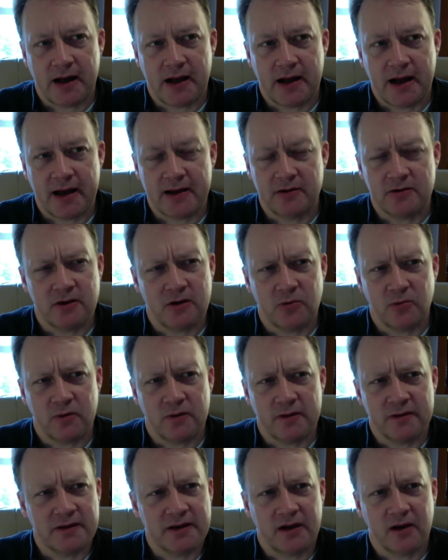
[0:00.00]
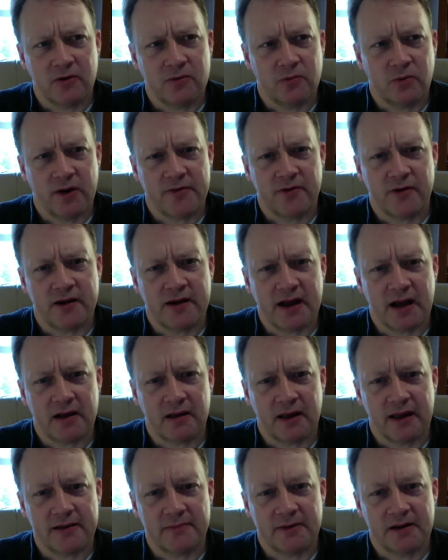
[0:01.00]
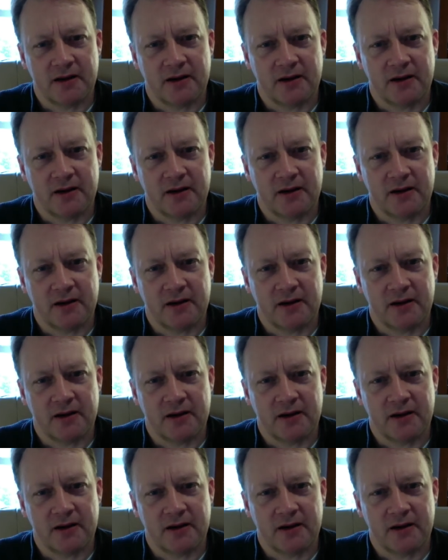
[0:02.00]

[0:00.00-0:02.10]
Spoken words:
I don't know, whether he got enlightenment